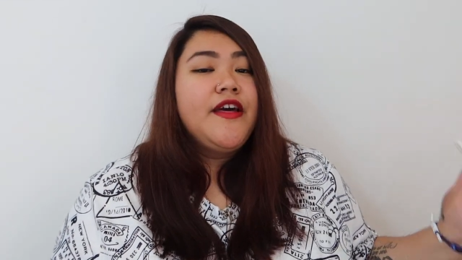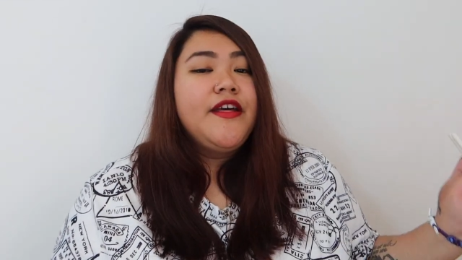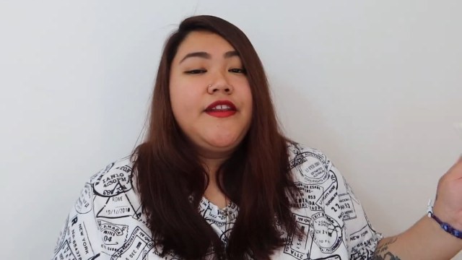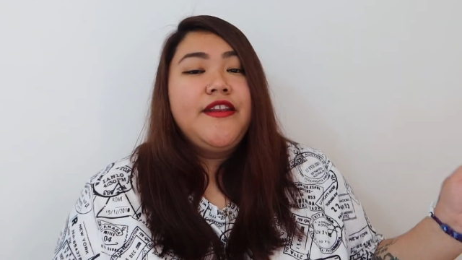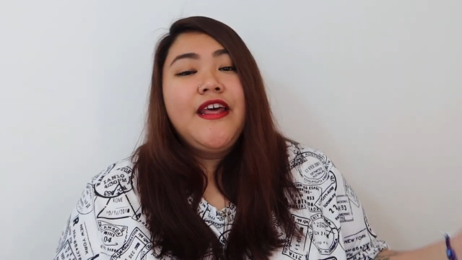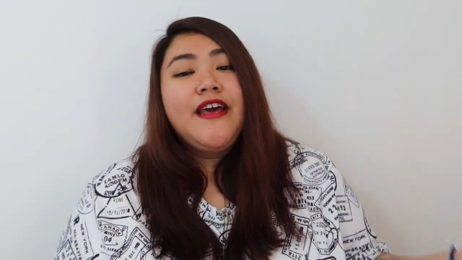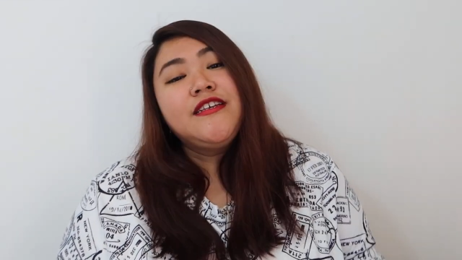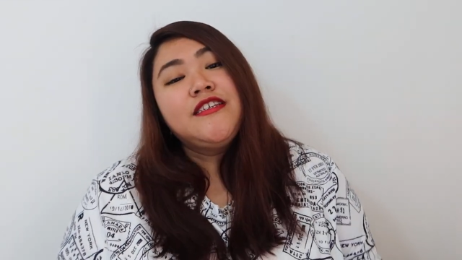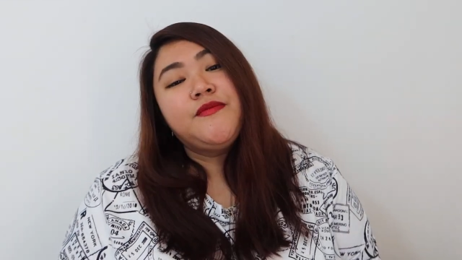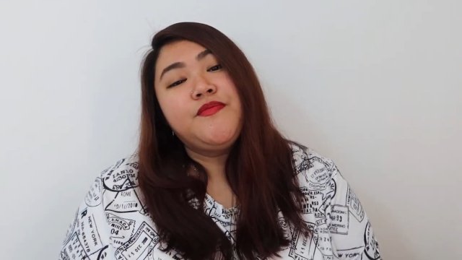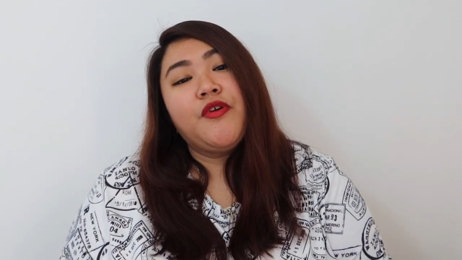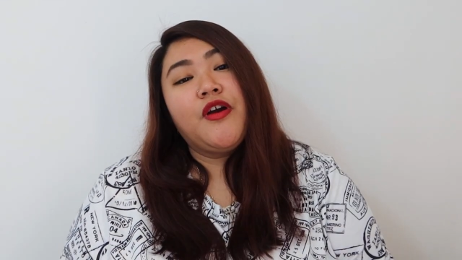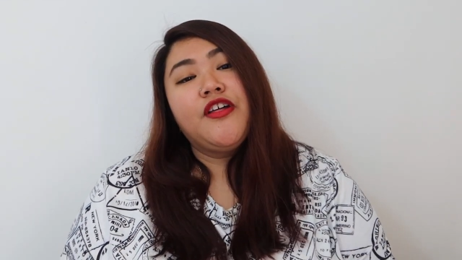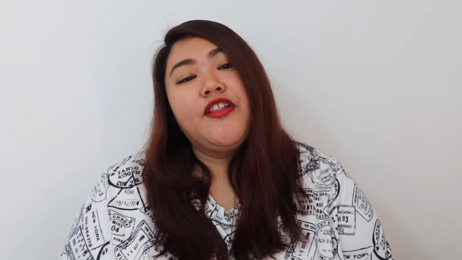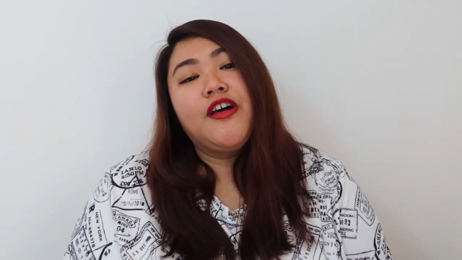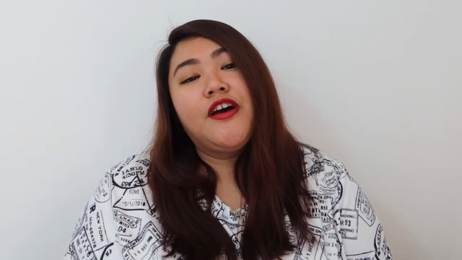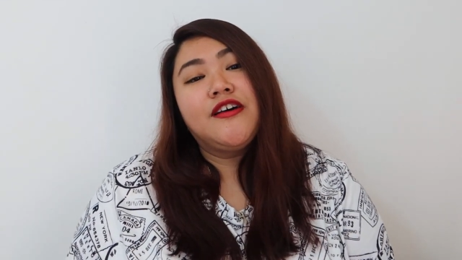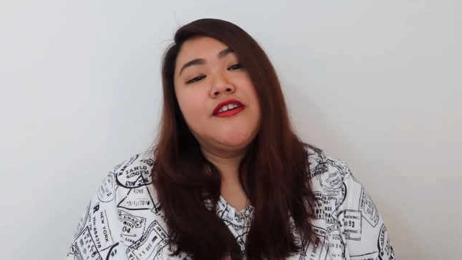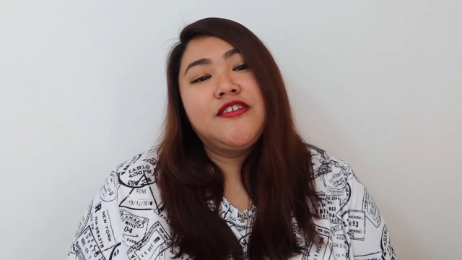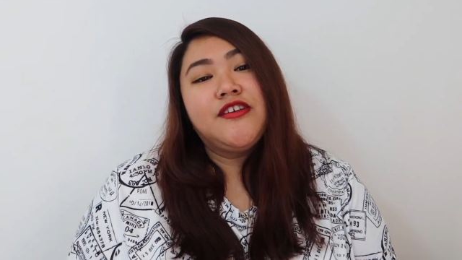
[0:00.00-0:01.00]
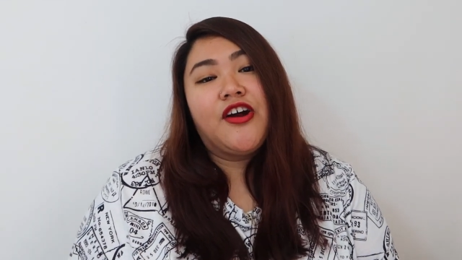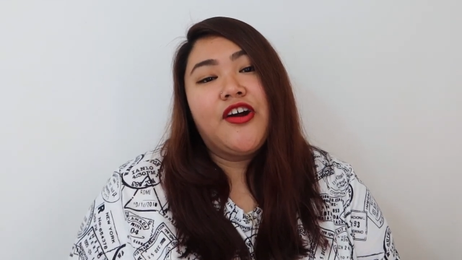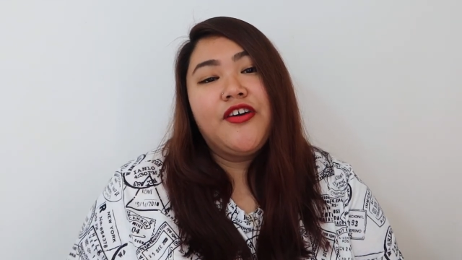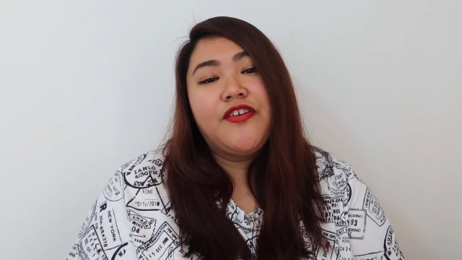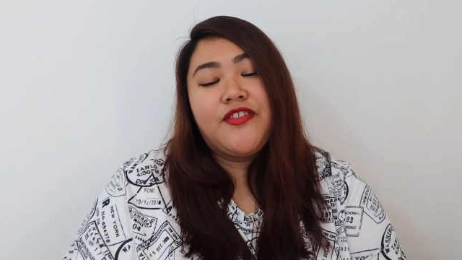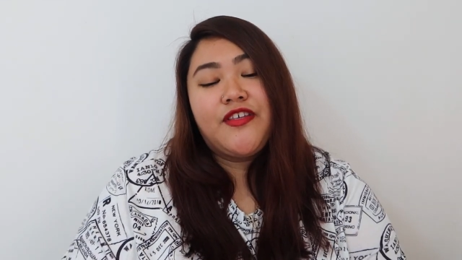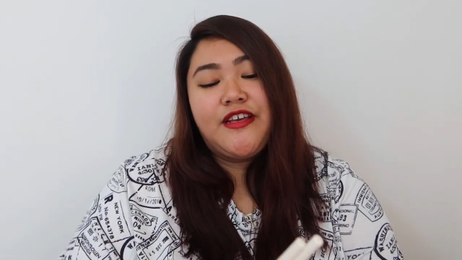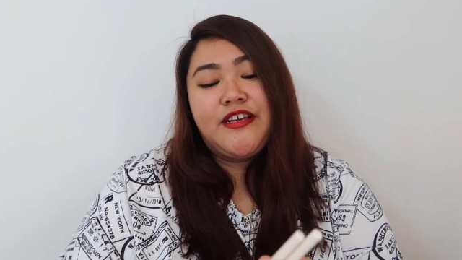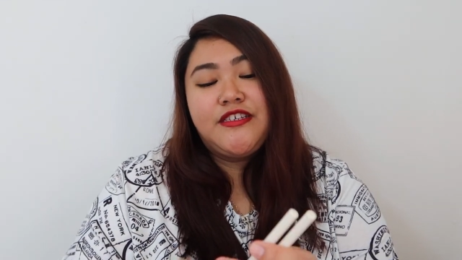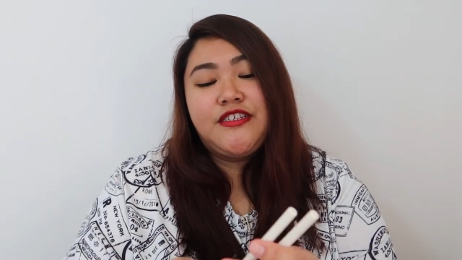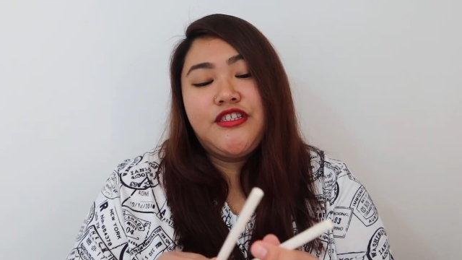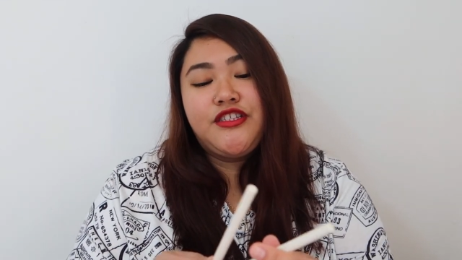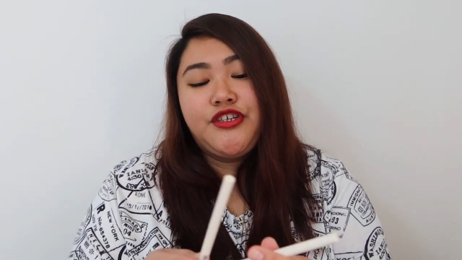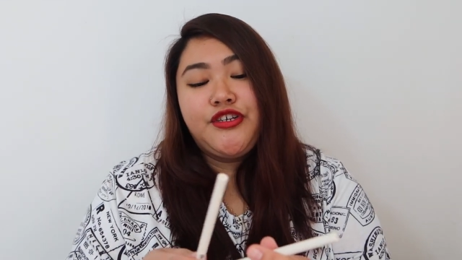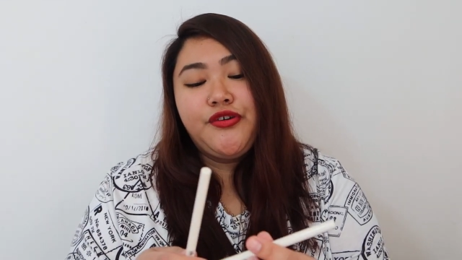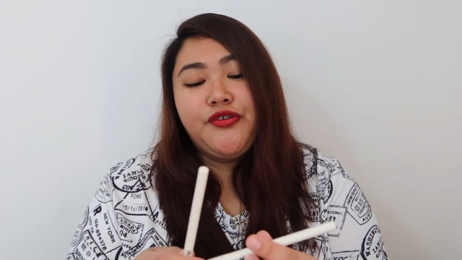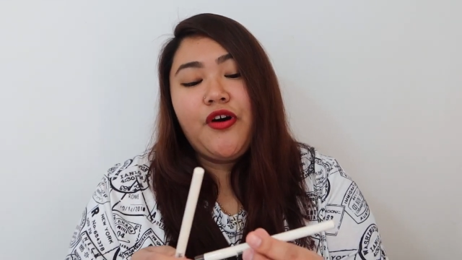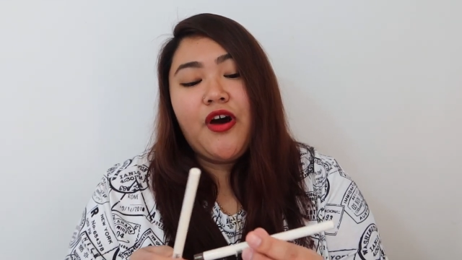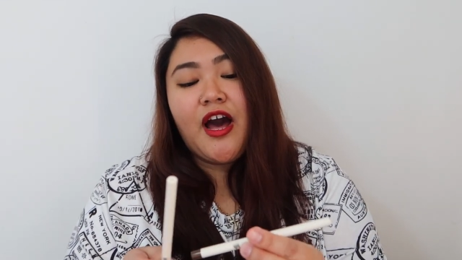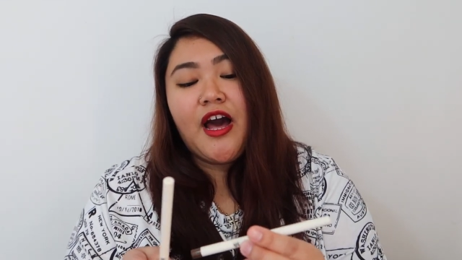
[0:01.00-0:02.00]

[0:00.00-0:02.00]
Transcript: Next products are these 2